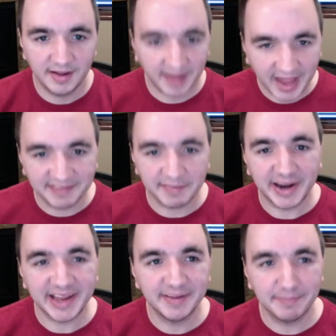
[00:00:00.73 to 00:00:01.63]
Hey
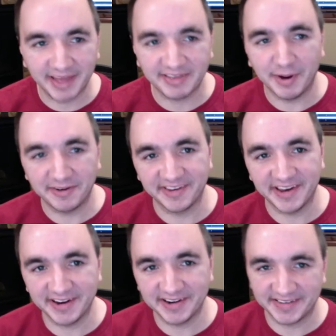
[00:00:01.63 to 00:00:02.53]
everybody, Matthew Paulson
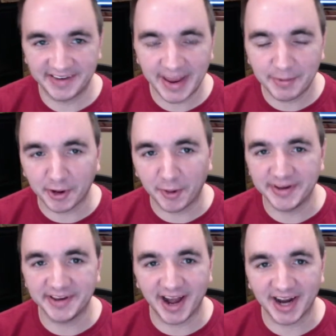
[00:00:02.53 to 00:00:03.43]
here. Today we're going
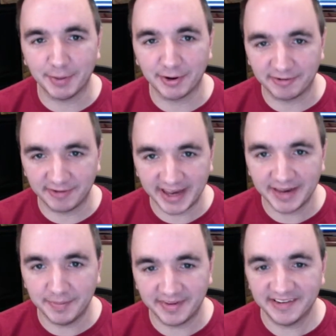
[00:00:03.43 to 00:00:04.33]
to talk about
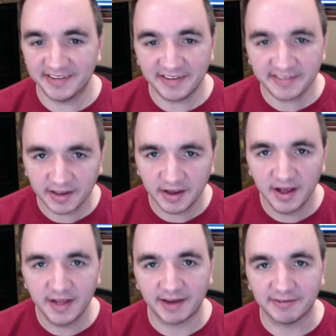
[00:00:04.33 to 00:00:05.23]
creating businesses
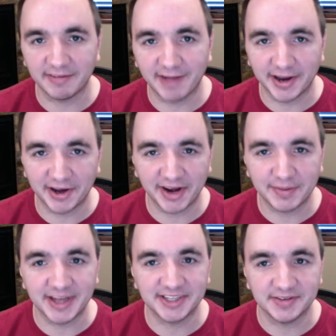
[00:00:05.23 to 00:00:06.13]
that rely on
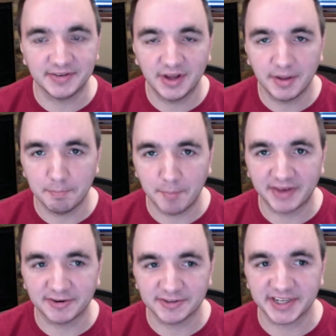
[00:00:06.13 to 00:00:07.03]
automation,
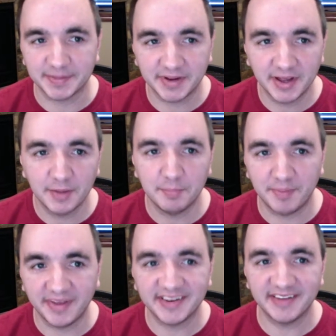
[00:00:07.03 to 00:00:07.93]
mentorship,
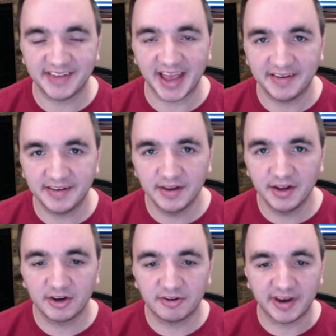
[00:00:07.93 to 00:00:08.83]
business debt,
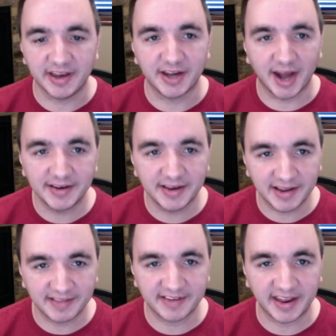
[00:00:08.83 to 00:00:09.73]
creating content
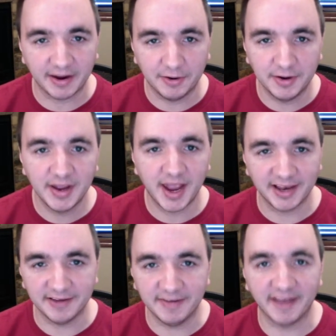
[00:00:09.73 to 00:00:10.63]
at scale, and
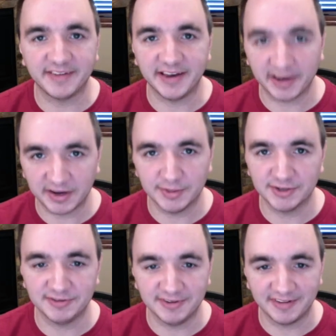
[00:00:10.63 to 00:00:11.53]
investing in
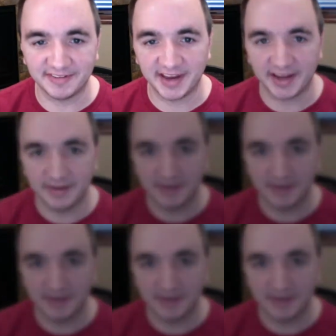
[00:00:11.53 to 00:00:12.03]
commercial real estate.